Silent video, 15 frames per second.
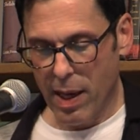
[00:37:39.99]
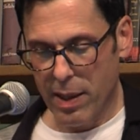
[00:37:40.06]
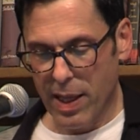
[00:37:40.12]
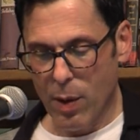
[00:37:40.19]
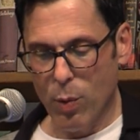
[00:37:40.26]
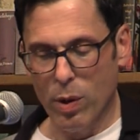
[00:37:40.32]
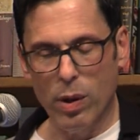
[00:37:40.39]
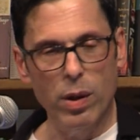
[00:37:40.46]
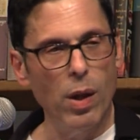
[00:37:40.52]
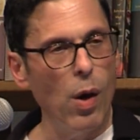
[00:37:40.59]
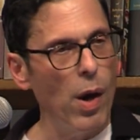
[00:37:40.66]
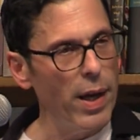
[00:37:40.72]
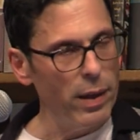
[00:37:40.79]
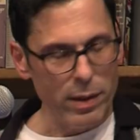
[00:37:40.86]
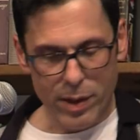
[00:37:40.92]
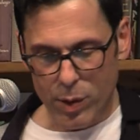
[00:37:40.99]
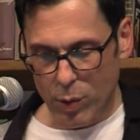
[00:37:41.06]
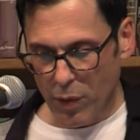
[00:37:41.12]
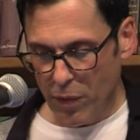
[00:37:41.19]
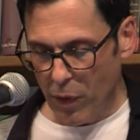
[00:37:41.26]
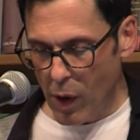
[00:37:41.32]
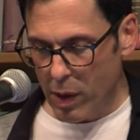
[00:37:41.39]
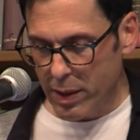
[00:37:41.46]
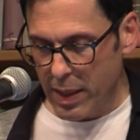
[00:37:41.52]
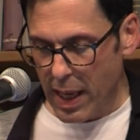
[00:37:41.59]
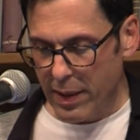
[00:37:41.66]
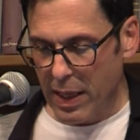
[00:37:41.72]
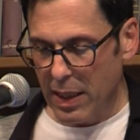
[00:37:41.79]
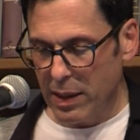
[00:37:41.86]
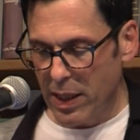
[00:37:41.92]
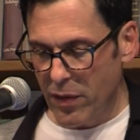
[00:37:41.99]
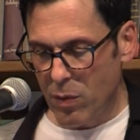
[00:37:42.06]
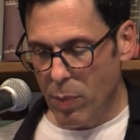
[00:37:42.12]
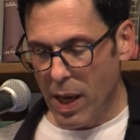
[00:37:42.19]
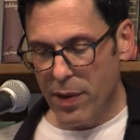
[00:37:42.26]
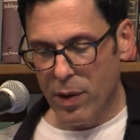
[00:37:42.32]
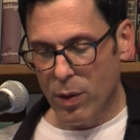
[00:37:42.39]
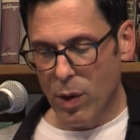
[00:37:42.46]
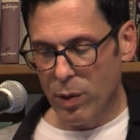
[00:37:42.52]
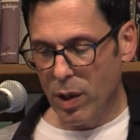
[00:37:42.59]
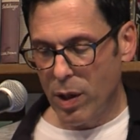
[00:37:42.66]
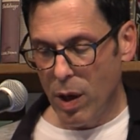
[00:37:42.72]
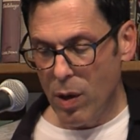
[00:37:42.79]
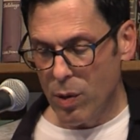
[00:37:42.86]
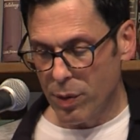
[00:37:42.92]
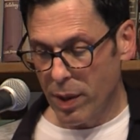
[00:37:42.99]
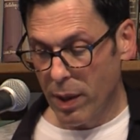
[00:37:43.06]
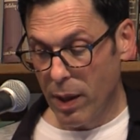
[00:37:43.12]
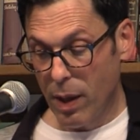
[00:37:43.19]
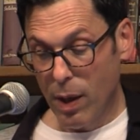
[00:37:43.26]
and they were loyal to a fault, and they lived by their own code,